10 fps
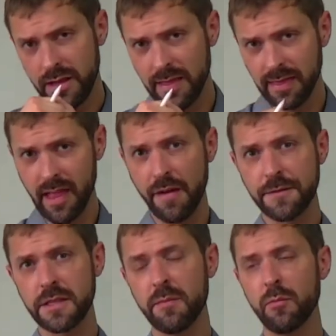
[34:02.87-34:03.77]
love
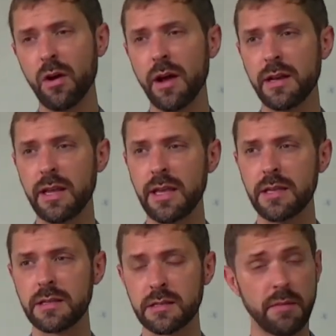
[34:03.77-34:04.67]
someone
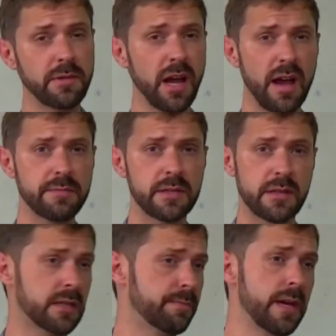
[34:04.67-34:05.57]
is sometimes to
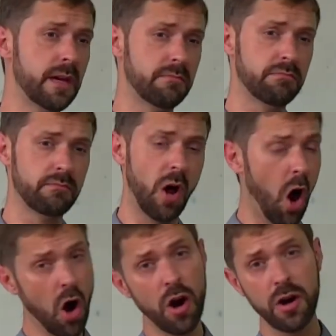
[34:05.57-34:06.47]
speak
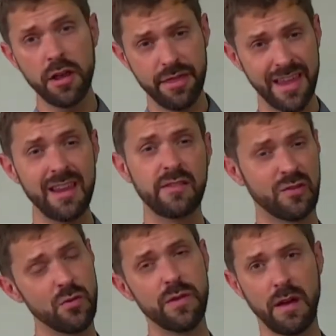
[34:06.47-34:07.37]
hard things to
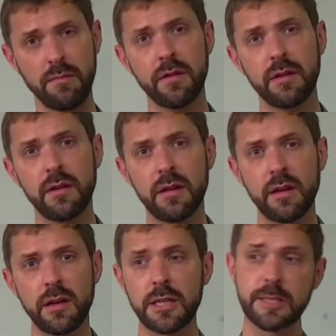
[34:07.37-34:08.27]
them,
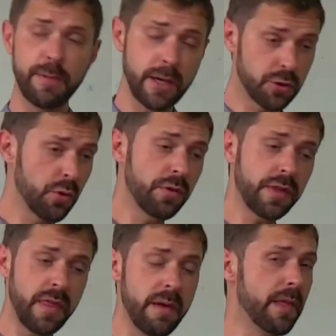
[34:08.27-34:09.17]
to speak truth to
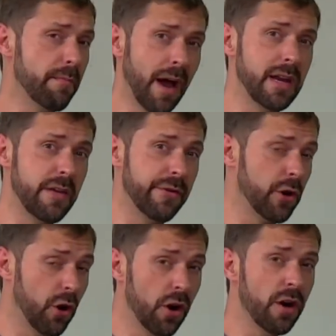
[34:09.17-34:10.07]
them that might even
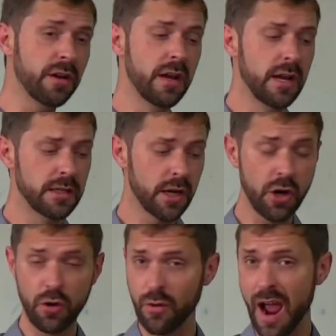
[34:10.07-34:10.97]
hurt, to
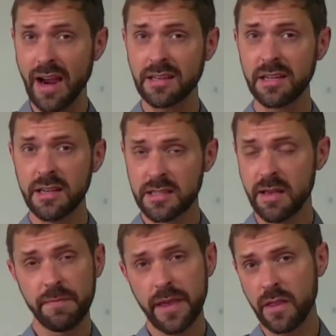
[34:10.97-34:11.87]
correct
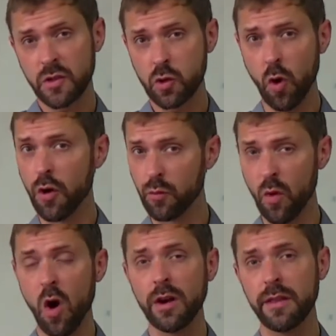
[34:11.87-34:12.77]
something that's gone
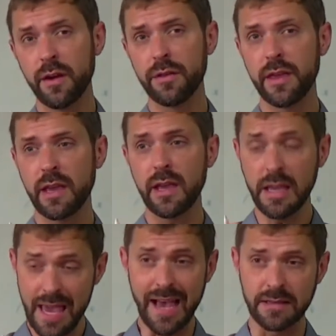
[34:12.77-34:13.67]
wrong in their thinking.
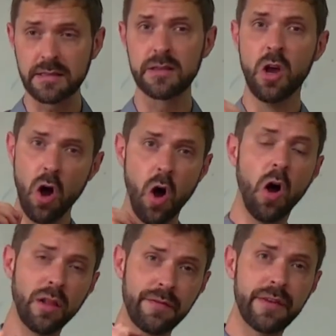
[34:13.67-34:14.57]
Yes,
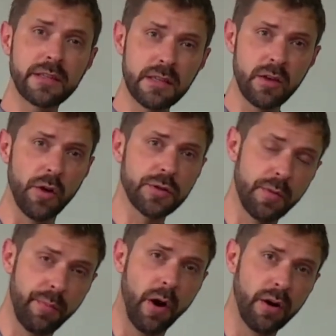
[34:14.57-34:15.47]
all of this is also
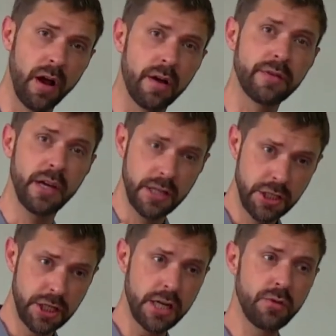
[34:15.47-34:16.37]
part of
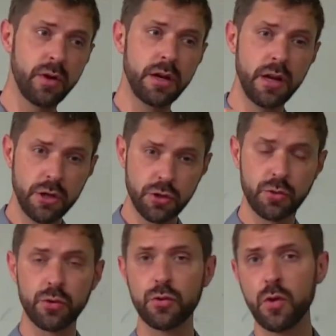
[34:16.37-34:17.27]
genuine,
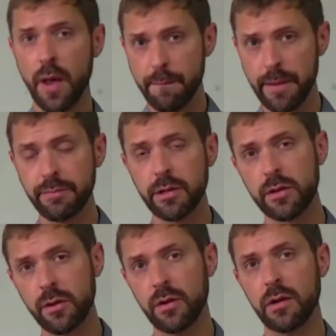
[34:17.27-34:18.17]
true,
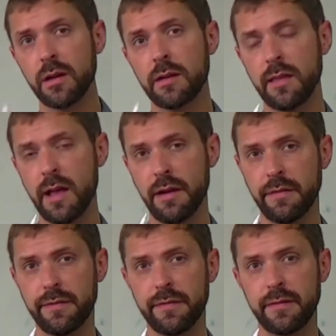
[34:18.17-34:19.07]
biblical love.
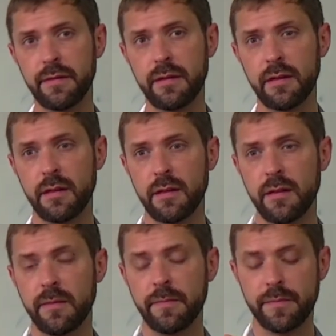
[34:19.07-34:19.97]

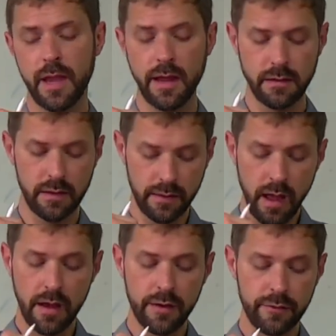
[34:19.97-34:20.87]
And
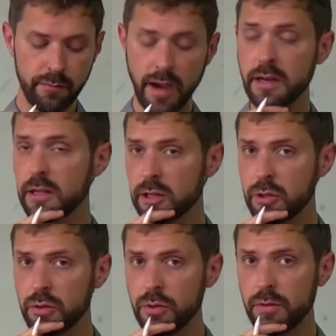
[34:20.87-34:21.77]
love might
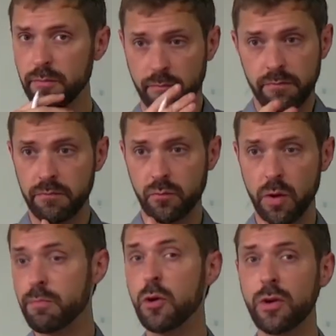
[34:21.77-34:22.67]
include
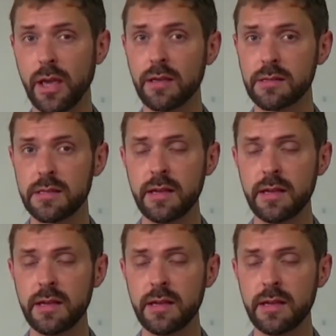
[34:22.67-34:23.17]
rebuking sin.